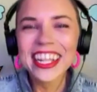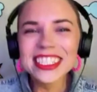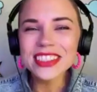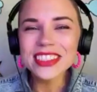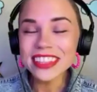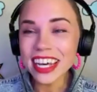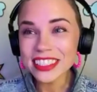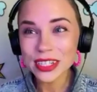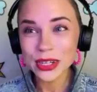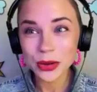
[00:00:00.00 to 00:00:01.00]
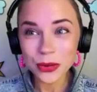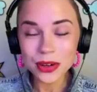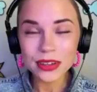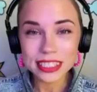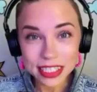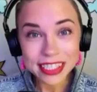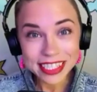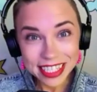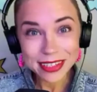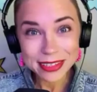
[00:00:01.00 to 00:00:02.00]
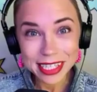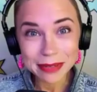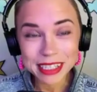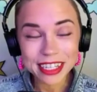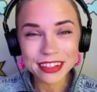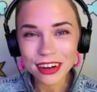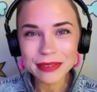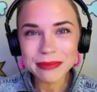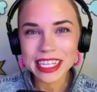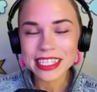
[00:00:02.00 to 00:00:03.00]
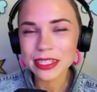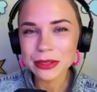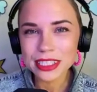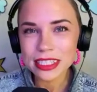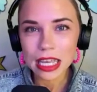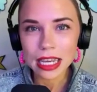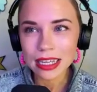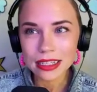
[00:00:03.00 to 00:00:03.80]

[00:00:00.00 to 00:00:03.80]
Dude, that's cool. Seriously, you skipped kindergarten because you were just like,